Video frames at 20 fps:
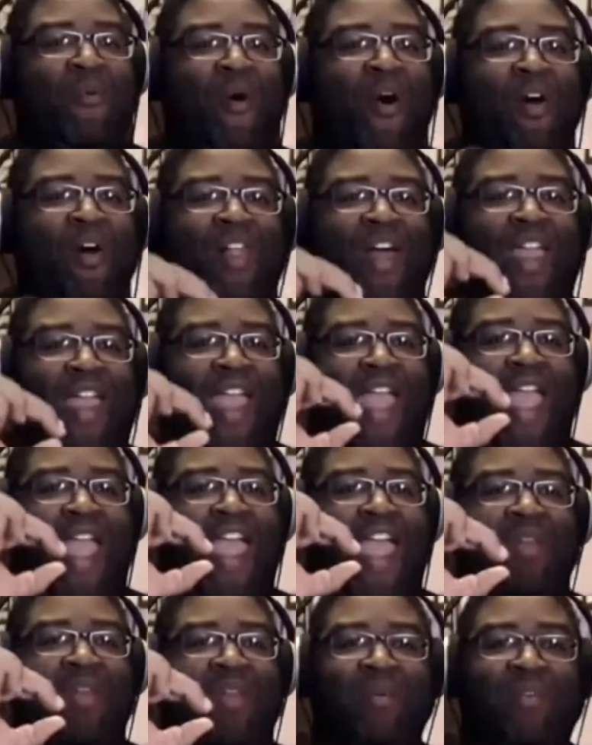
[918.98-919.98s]
all like
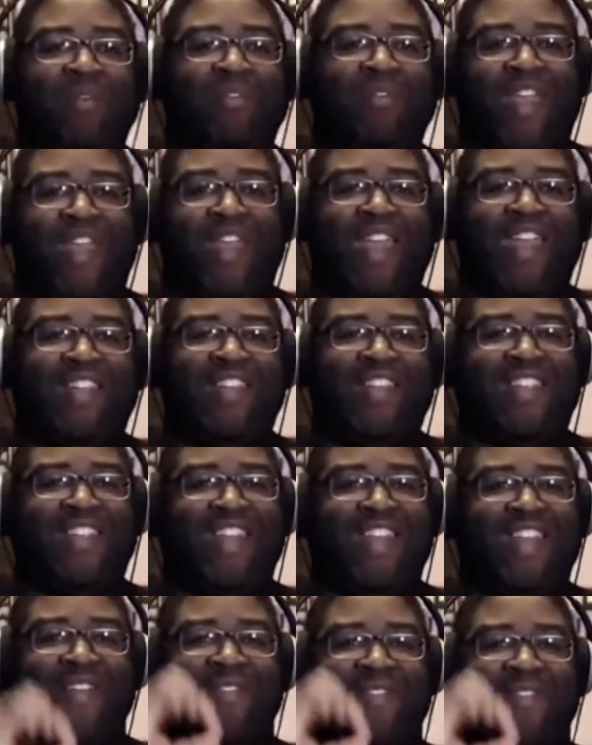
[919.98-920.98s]
Hannibal from the
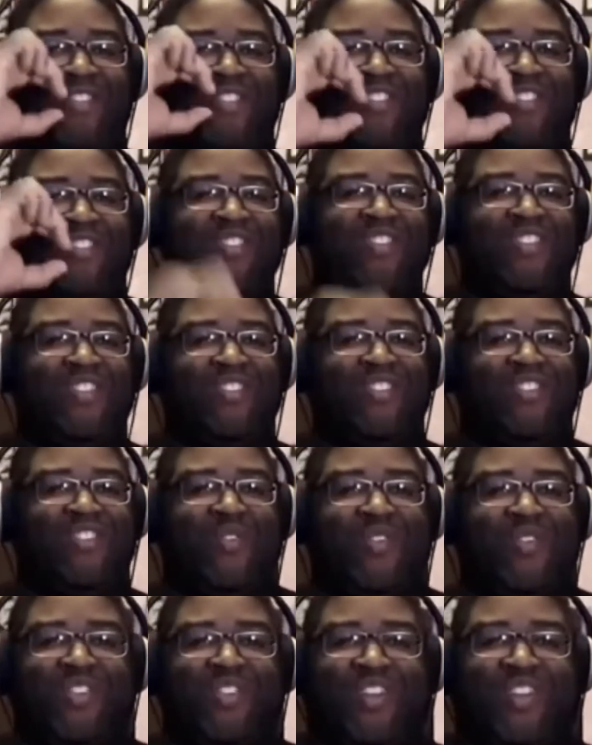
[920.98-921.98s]
A-Team, just
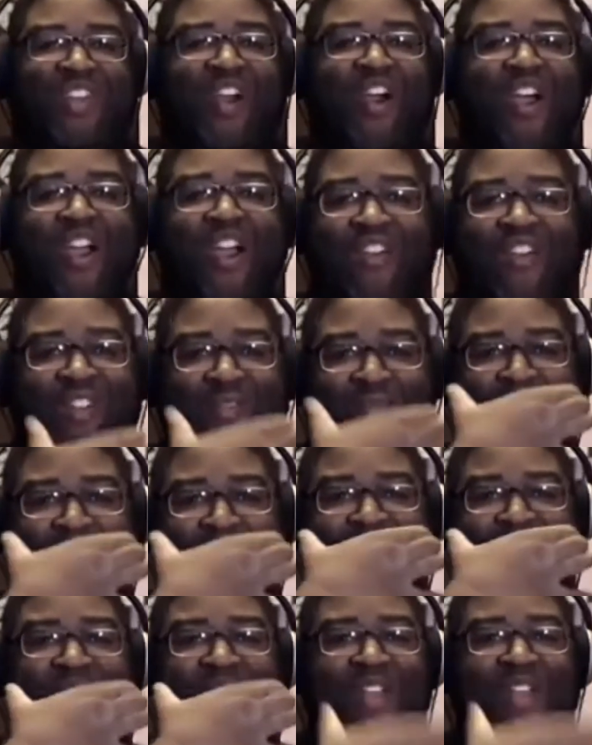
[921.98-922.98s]
chewing a cigar, this
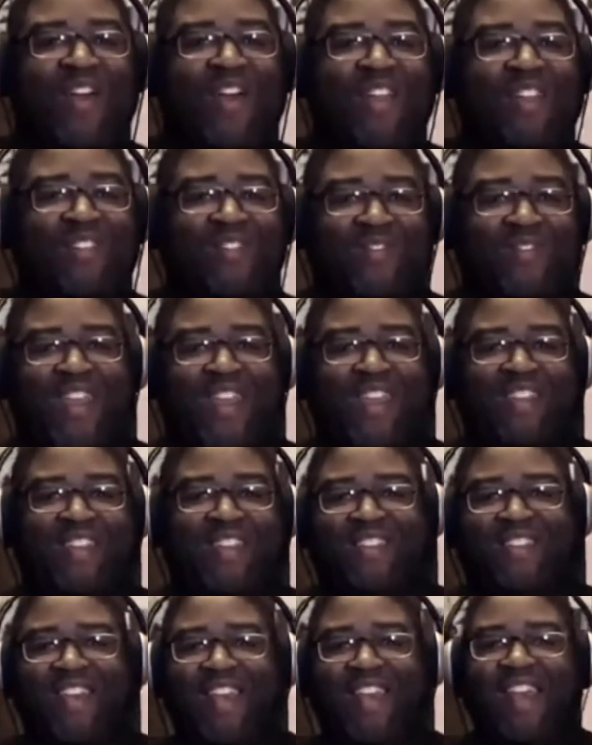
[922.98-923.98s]
big grin on his face,